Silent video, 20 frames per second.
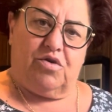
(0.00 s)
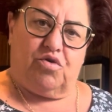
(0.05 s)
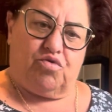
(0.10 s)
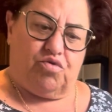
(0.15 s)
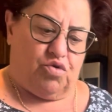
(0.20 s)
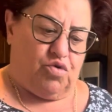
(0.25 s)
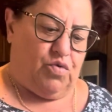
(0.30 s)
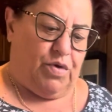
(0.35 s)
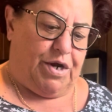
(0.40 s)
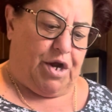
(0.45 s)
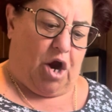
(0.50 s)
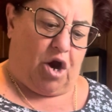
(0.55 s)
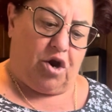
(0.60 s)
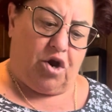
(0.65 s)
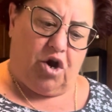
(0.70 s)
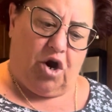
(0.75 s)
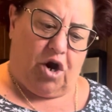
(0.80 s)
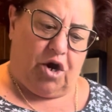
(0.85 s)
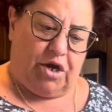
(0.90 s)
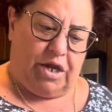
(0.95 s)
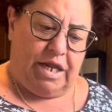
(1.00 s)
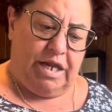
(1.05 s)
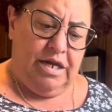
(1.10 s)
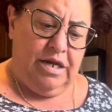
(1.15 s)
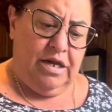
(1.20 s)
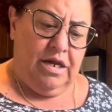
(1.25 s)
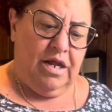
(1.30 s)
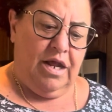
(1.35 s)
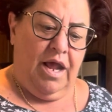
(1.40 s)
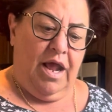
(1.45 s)
grew in our
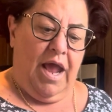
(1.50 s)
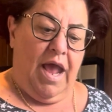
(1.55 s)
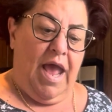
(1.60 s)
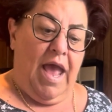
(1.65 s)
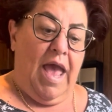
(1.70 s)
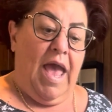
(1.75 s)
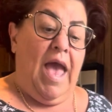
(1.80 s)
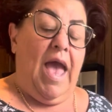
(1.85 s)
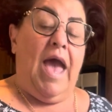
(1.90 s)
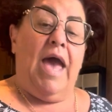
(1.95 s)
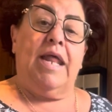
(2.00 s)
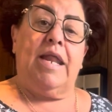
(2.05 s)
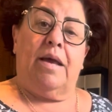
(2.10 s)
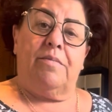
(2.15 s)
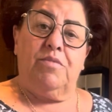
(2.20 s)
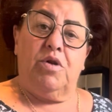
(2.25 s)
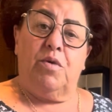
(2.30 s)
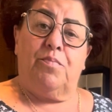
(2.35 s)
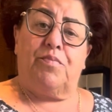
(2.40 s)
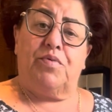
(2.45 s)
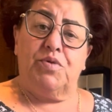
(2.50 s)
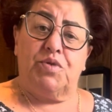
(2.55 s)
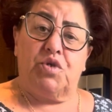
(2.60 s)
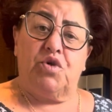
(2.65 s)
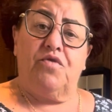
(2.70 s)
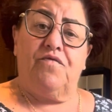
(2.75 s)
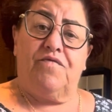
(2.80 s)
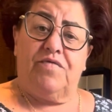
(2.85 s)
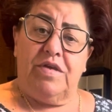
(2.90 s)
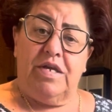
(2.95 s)
garden, and I'm going to
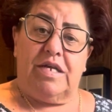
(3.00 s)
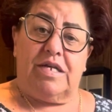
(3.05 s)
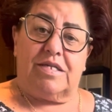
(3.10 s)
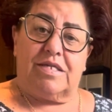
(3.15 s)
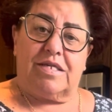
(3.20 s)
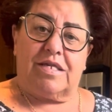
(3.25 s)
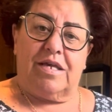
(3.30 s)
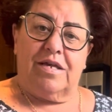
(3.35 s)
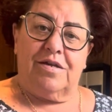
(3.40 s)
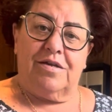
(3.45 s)
preserve these.